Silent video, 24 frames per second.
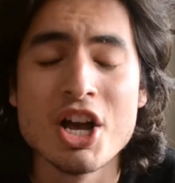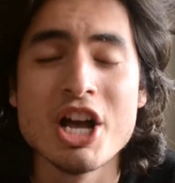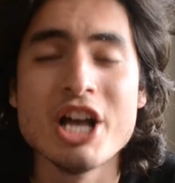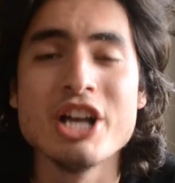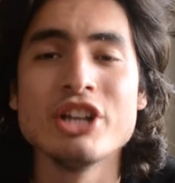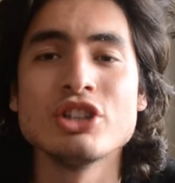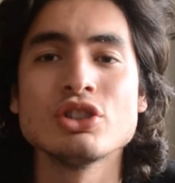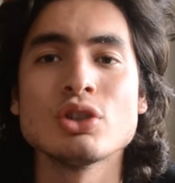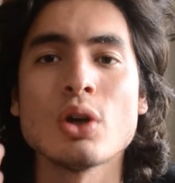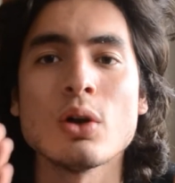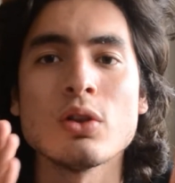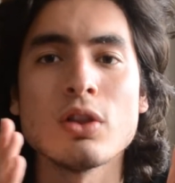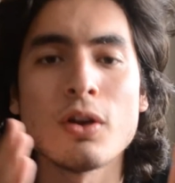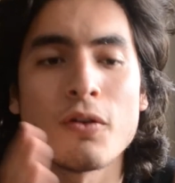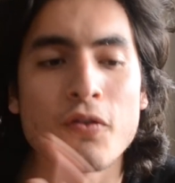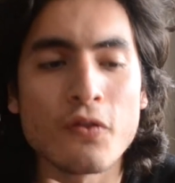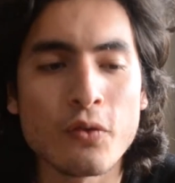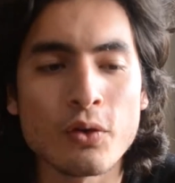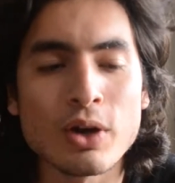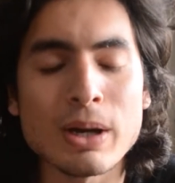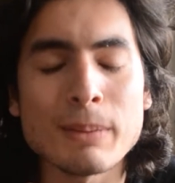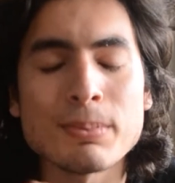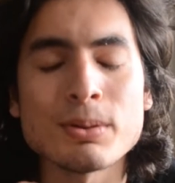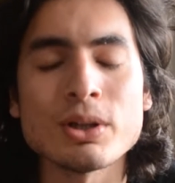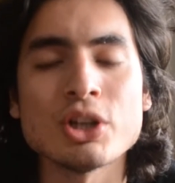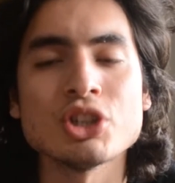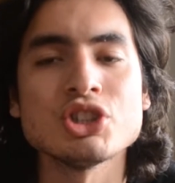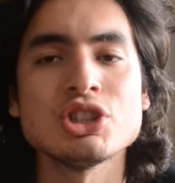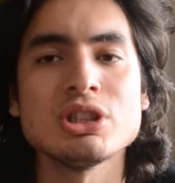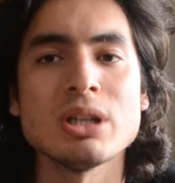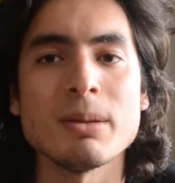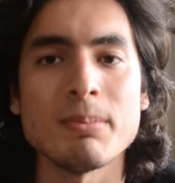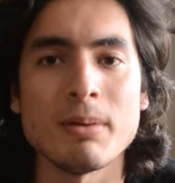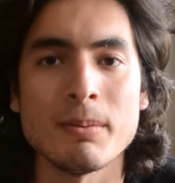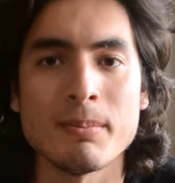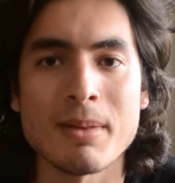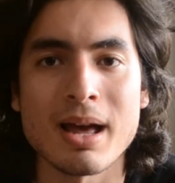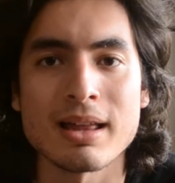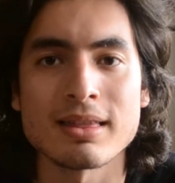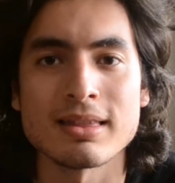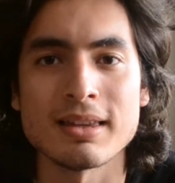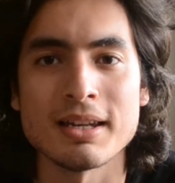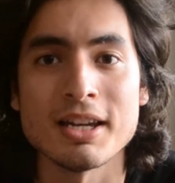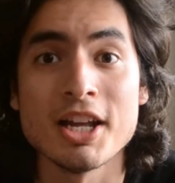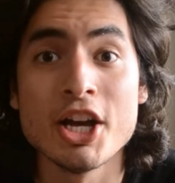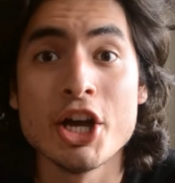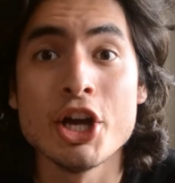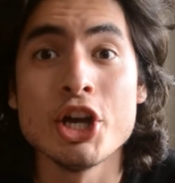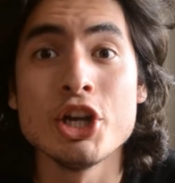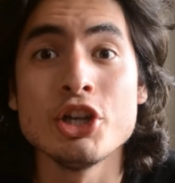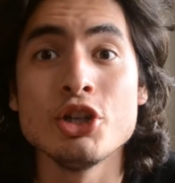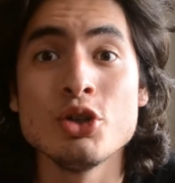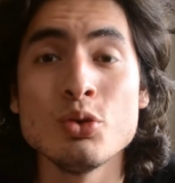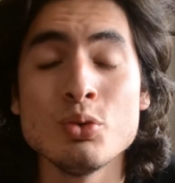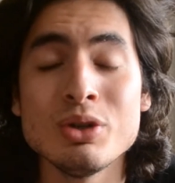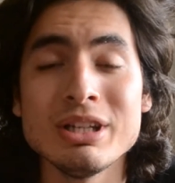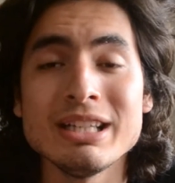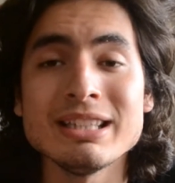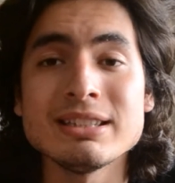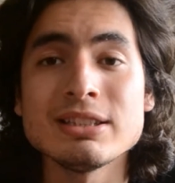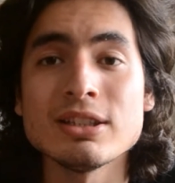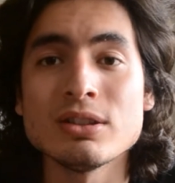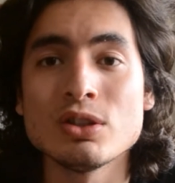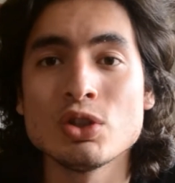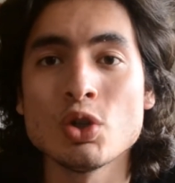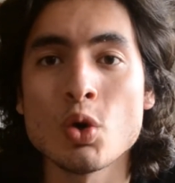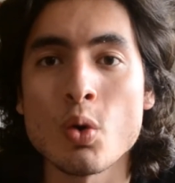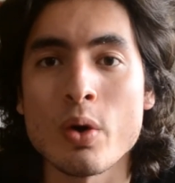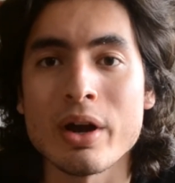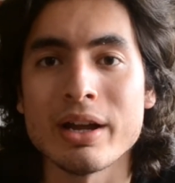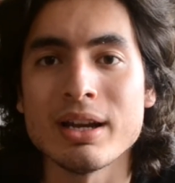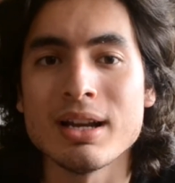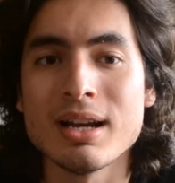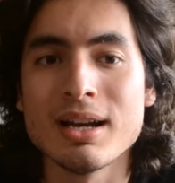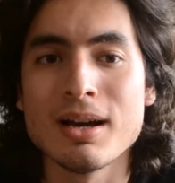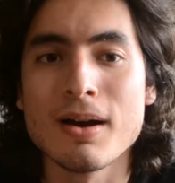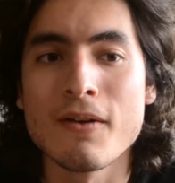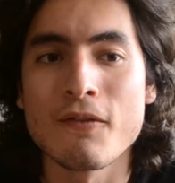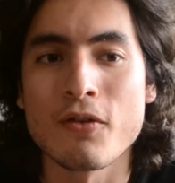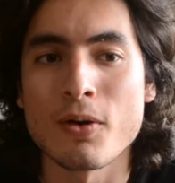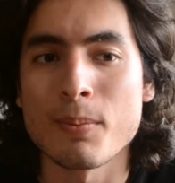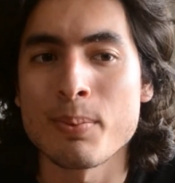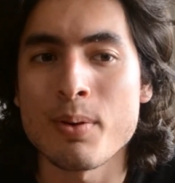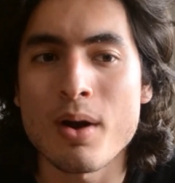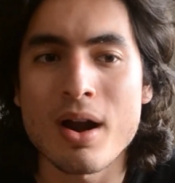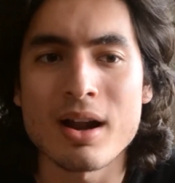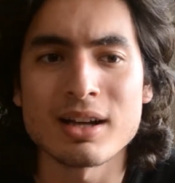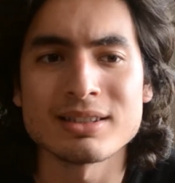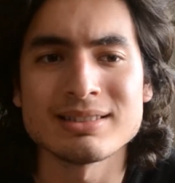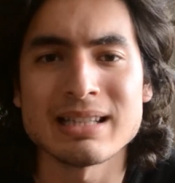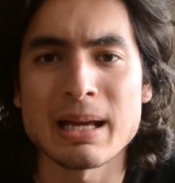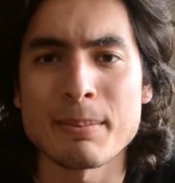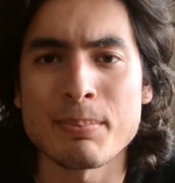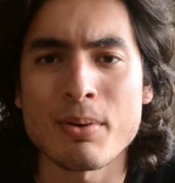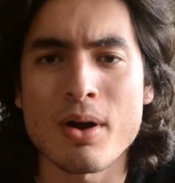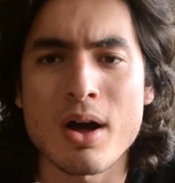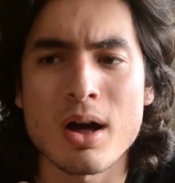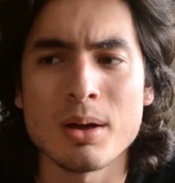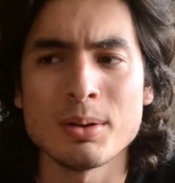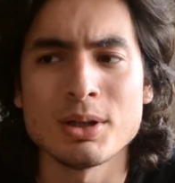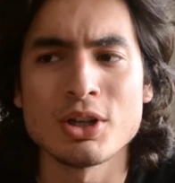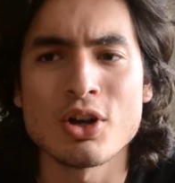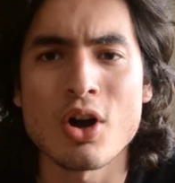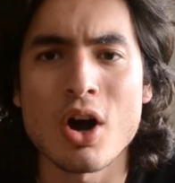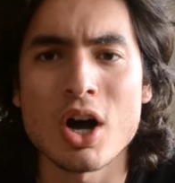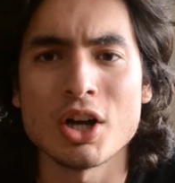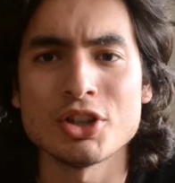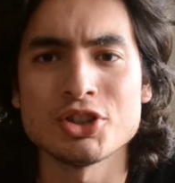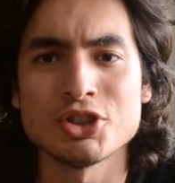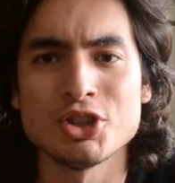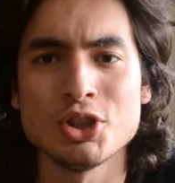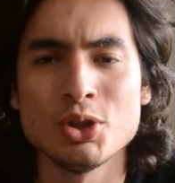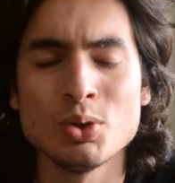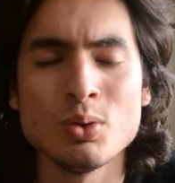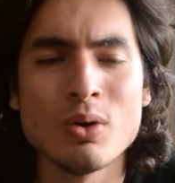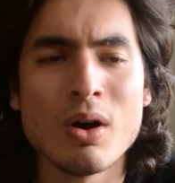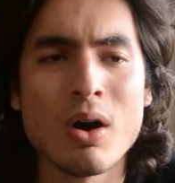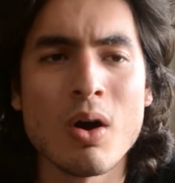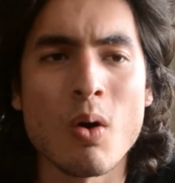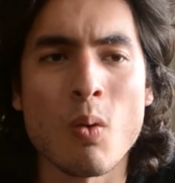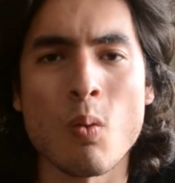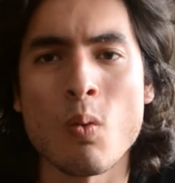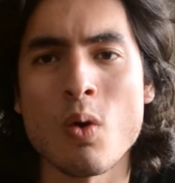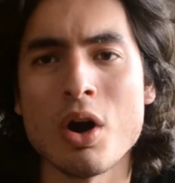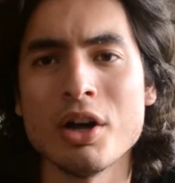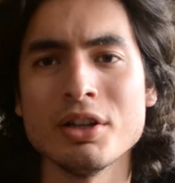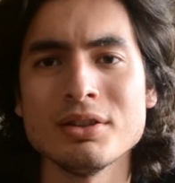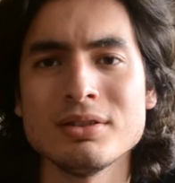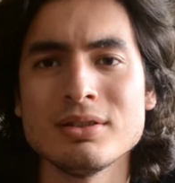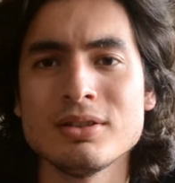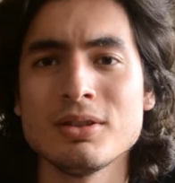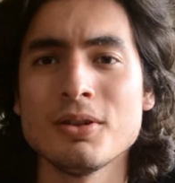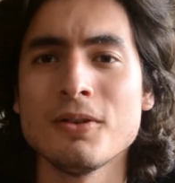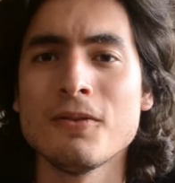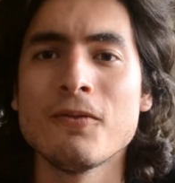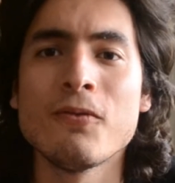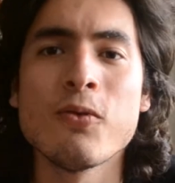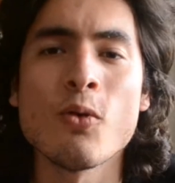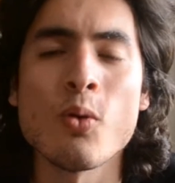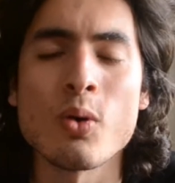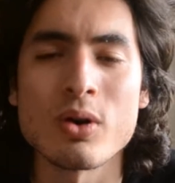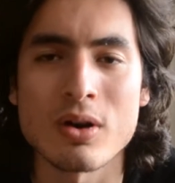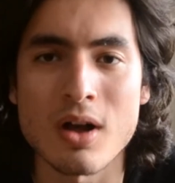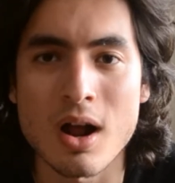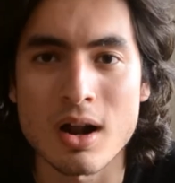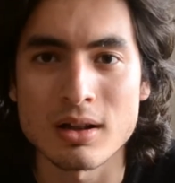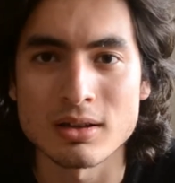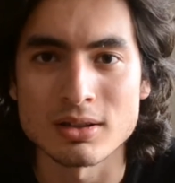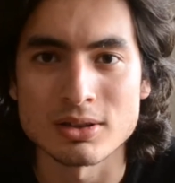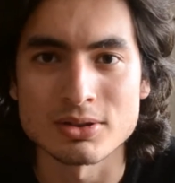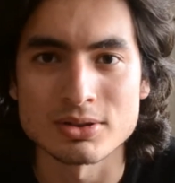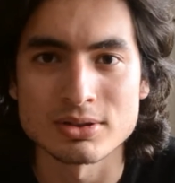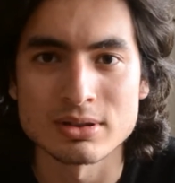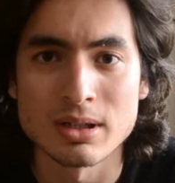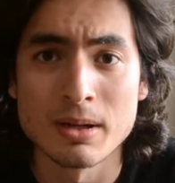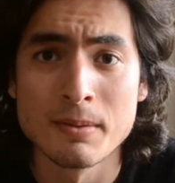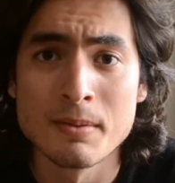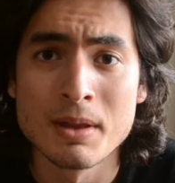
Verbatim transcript: So the free plus shipping method, you need to do it for products that probably cost you $1 to $4.